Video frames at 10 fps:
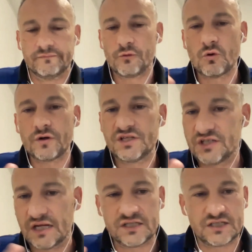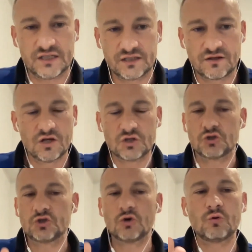world is changing. The
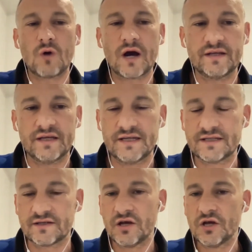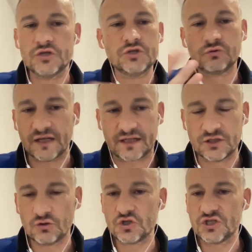second one is new
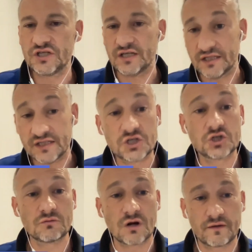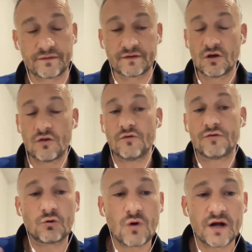technology in insurance. The
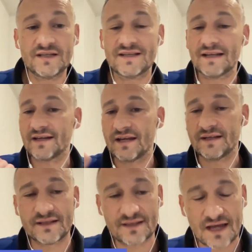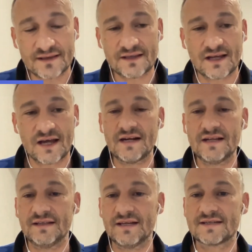third one is data and
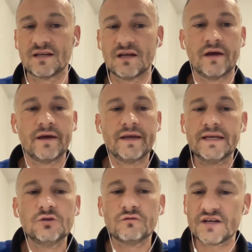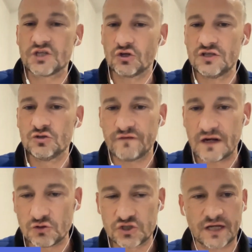analytics, innovation in the
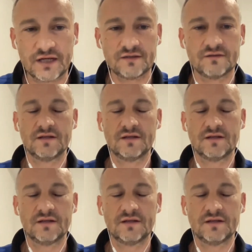value chain,